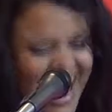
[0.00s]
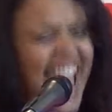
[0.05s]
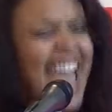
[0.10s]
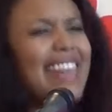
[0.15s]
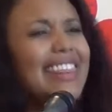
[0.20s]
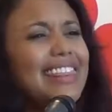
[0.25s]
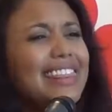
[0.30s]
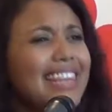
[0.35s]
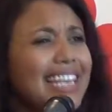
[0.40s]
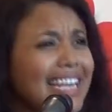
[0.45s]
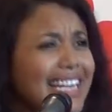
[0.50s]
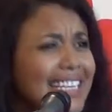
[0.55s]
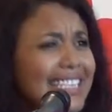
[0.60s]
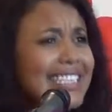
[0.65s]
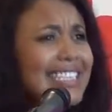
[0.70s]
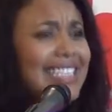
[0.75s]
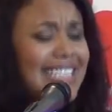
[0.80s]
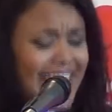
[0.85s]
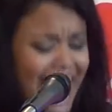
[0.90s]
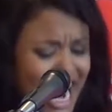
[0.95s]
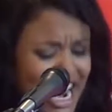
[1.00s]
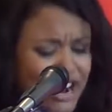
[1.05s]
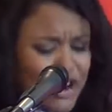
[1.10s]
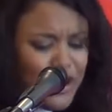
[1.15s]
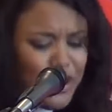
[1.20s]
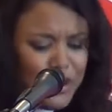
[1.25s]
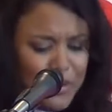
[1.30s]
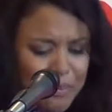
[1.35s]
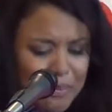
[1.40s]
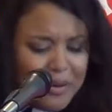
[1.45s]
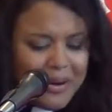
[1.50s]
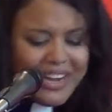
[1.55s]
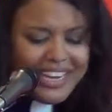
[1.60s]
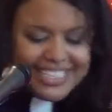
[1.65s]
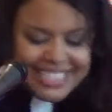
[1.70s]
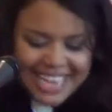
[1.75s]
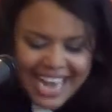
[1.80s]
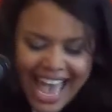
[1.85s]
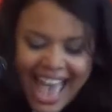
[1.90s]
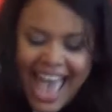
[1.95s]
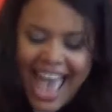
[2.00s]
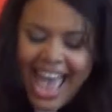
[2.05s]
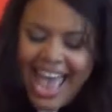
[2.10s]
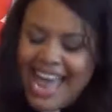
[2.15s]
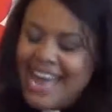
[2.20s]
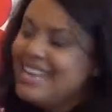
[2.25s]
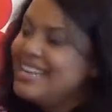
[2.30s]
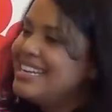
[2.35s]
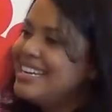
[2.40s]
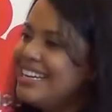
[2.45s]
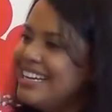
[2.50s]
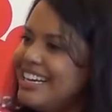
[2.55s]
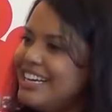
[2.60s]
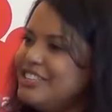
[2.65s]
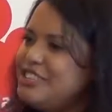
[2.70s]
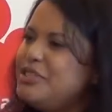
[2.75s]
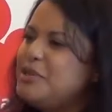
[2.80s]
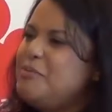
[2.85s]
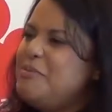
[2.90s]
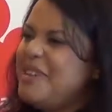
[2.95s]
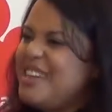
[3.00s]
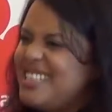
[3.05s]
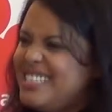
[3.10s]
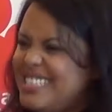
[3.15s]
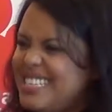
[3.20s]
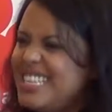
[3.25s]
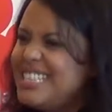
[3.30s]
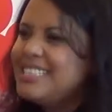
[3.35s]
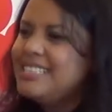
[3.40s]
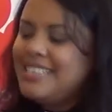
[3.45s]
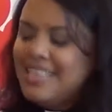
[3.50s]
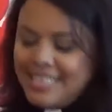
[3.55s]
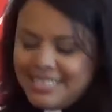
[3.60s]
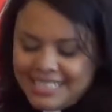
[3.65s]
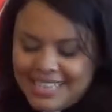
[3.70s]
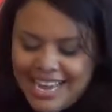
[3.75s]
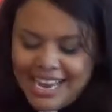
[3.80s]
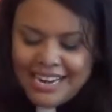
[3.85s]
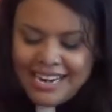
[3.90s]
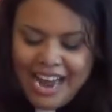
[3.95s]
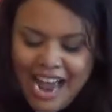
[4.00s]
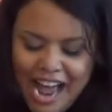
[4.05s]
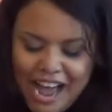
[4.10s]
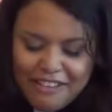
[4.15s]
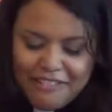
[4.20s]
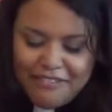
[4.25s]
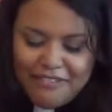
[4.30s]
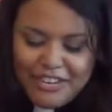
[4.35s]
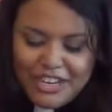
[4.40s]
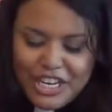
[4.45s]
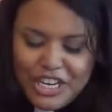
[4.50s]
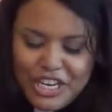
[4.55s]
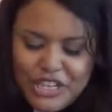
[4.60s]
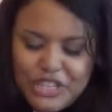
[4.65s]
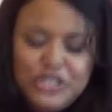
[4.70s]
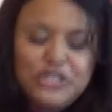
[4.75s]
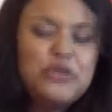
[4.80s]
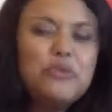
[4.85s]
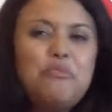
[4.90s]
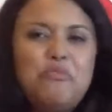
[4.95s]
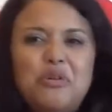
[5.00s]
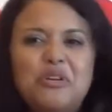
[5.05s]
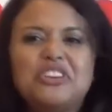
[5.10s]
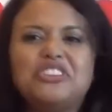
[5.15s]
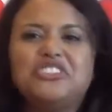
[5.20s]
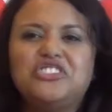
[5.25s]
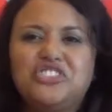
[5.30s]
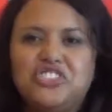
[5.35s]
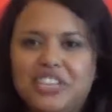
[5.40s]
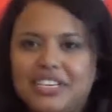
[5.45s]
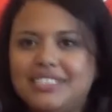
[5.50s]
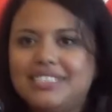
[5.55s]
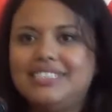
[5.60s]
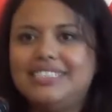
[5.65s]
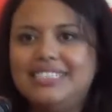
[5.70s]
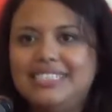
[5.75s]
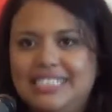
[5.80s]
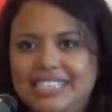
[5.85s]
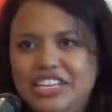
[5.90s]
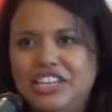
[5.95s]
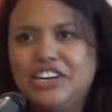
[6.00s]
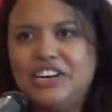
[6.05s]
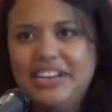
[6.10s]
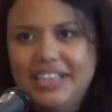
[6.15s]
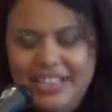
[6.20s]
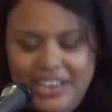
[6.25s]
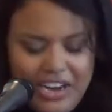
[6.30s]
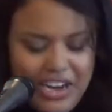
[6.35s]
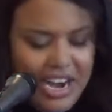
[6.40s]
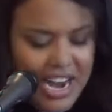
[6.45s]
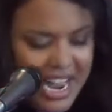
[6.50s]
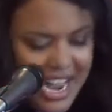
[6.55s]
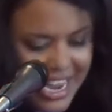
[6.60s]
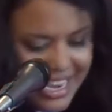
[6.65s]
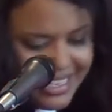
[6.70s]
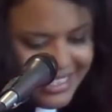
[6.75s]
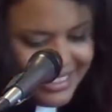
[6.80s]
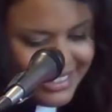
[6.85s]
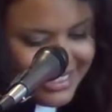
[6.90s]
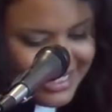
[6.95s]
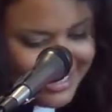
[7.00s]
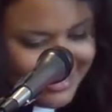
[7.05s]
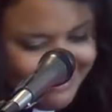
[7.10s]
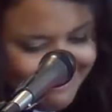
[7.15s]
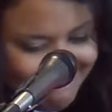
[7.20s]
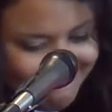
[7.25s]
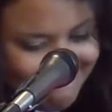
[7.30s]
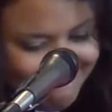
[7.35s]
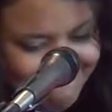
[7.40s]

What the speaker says: At least they could pretend to be decent enough to put just a tear in their eyes.